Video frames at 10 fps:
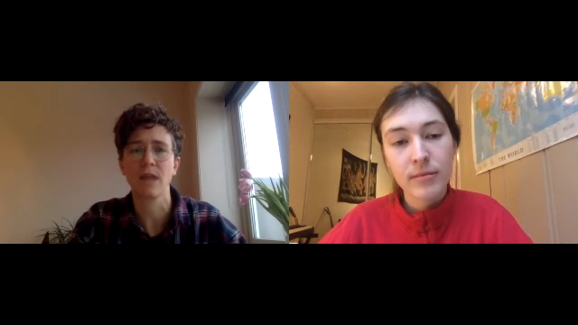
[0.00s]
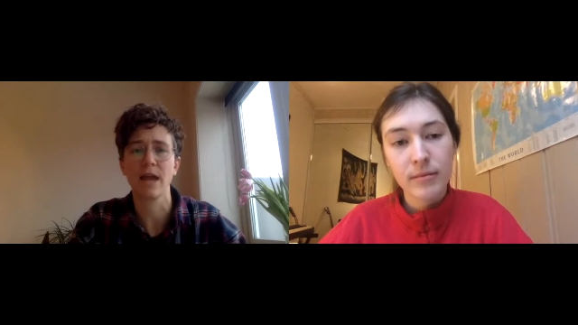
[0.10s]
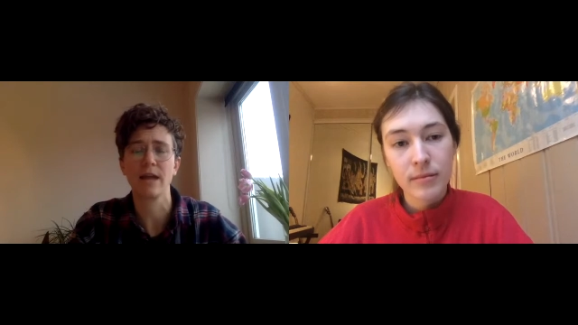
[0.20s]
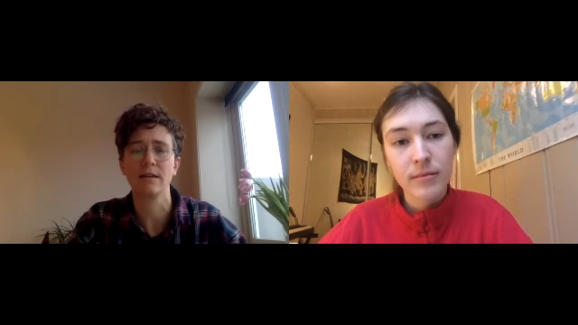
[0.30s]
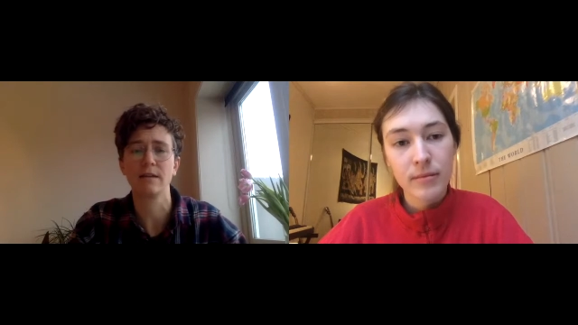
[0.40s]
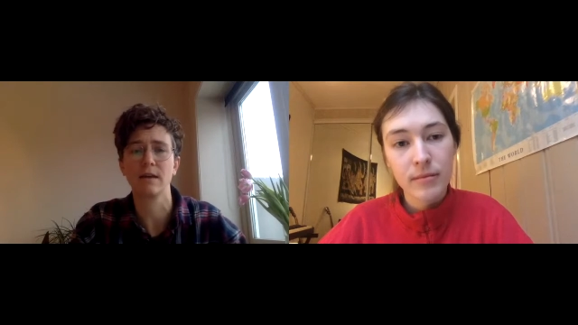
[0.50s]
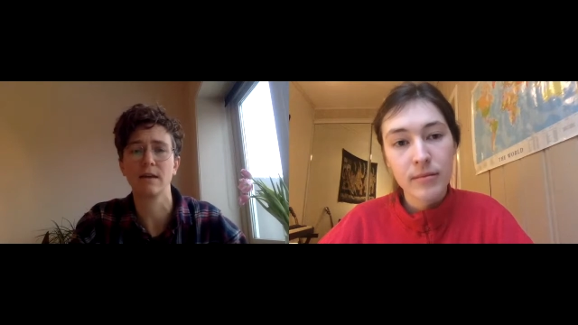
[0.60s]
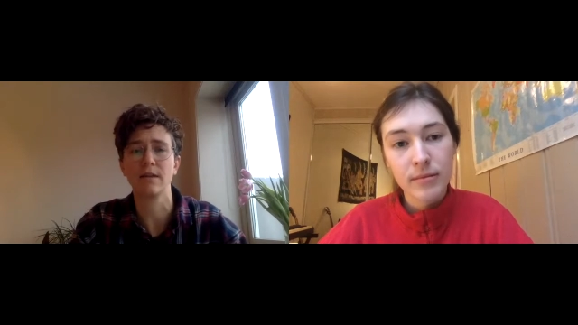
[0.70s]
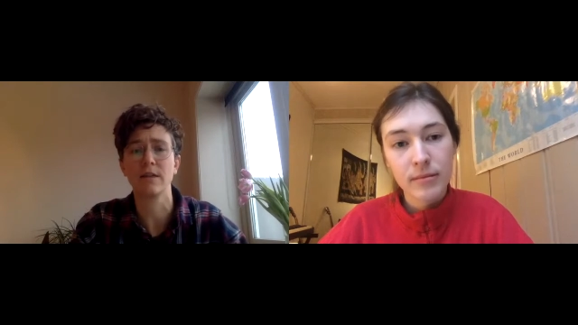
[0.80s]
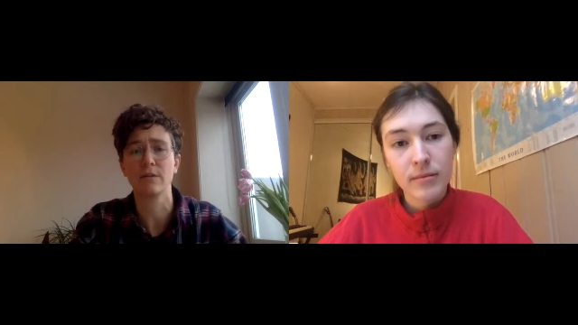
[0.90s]
Speaker 1: and uh,
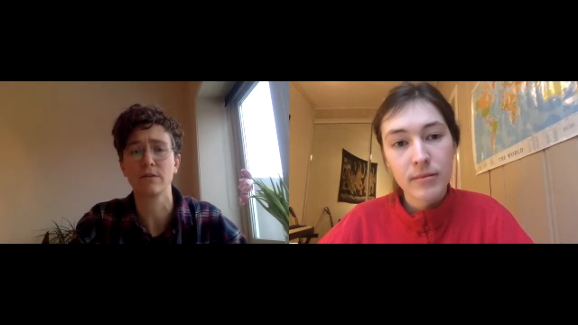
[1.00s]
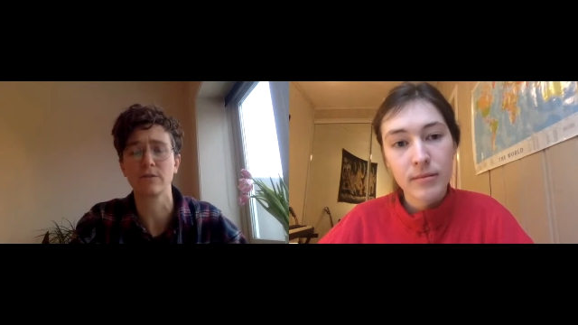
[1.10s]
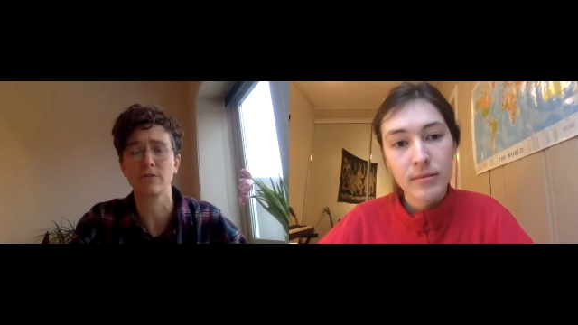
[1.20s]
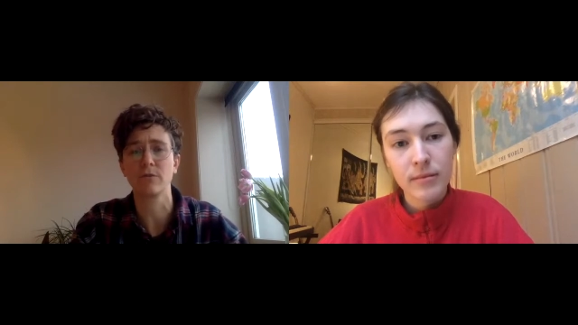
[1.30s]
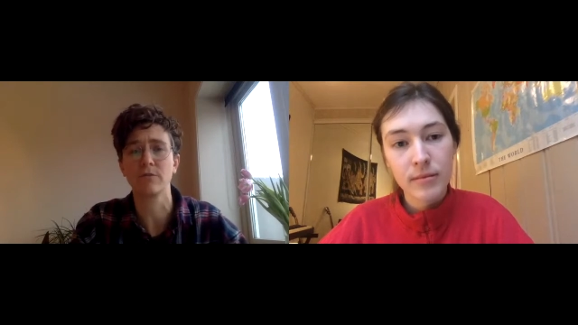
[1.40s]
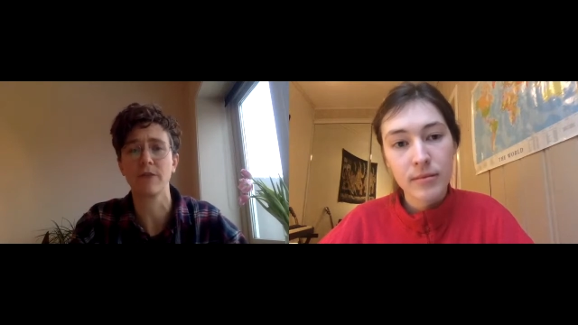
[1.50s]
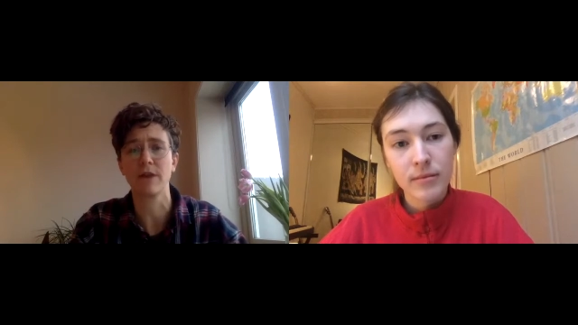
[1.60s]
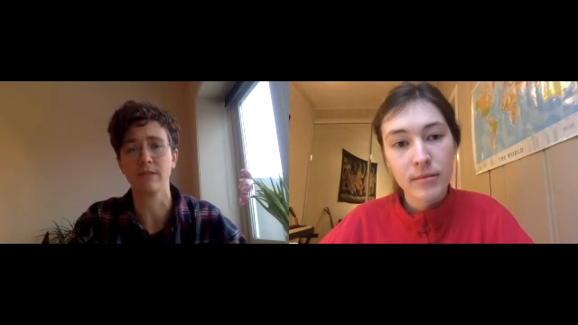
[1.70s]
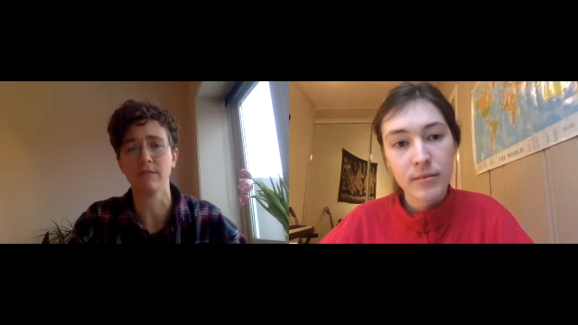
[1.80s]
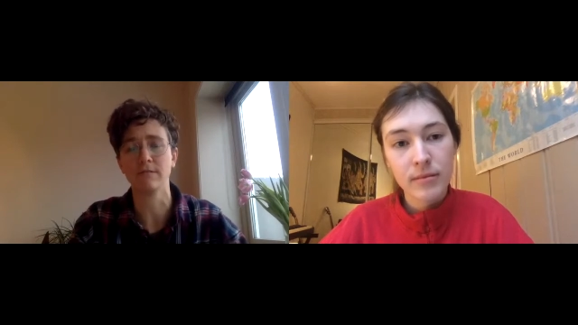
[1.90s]
then there's also a
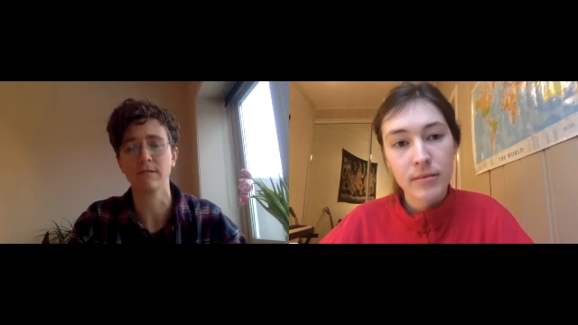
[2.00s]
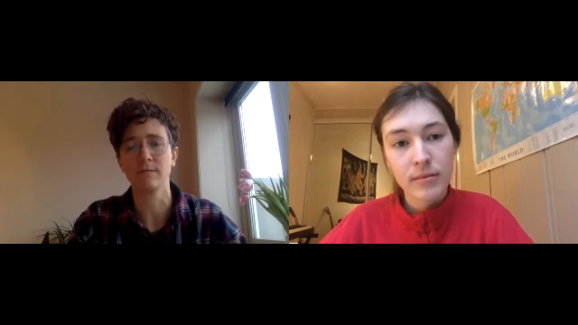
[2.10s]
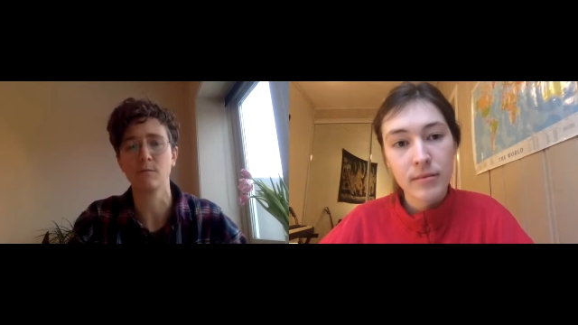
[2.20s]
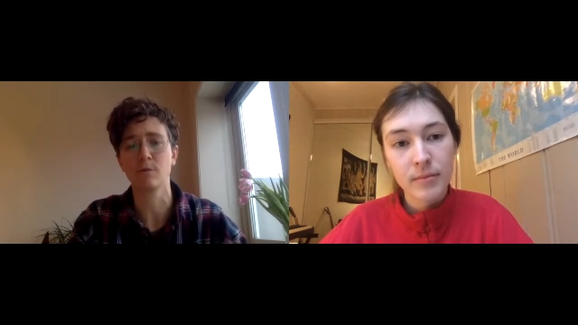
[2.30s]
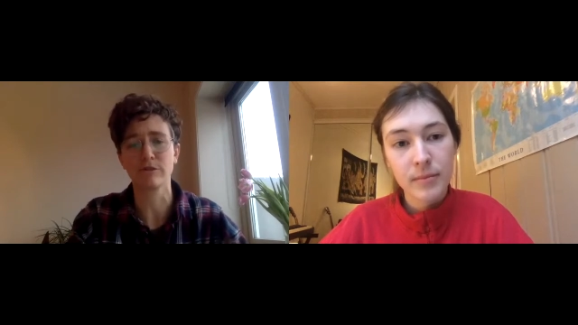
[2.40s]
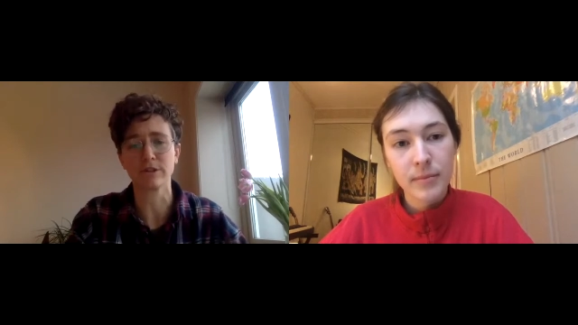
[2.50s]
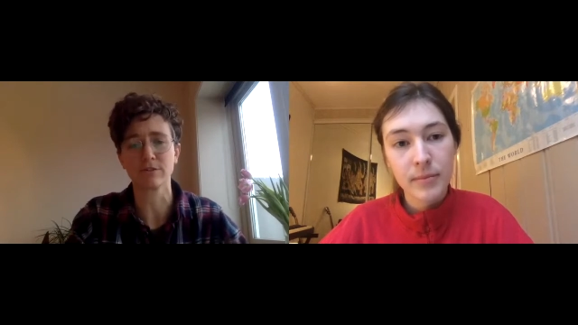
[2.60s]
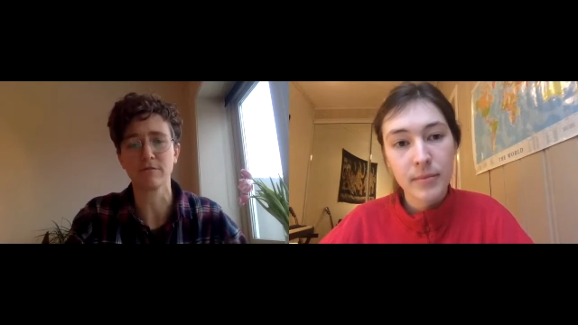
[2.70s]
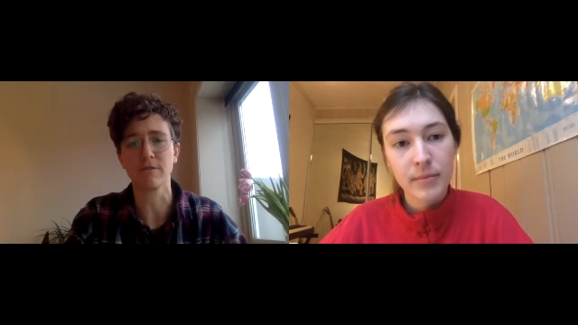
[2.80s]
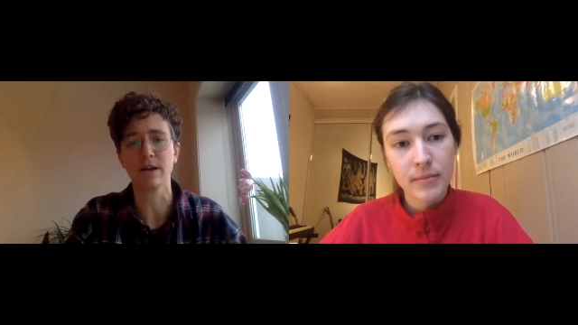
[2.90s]
final more traditional
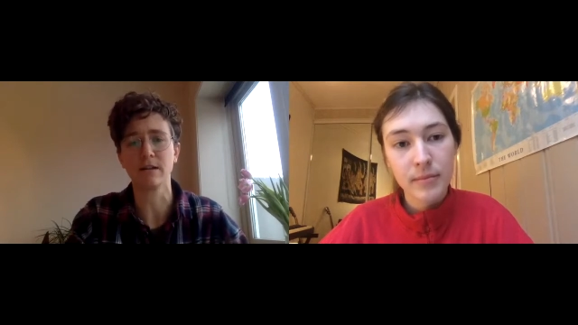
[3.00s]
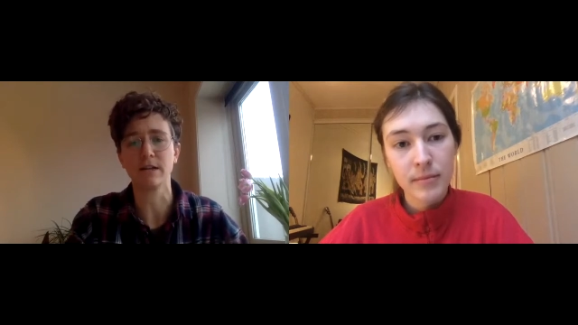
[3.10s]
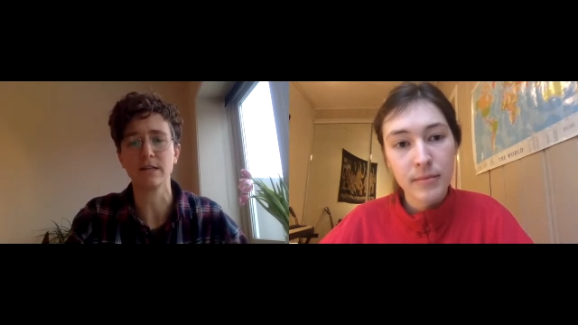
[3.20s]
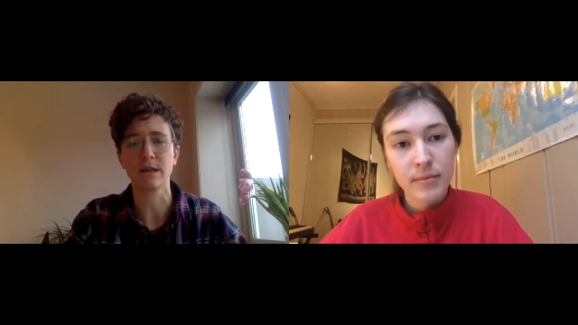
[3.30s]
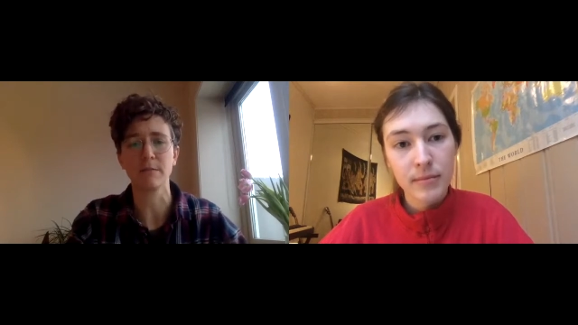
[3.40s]
final exam.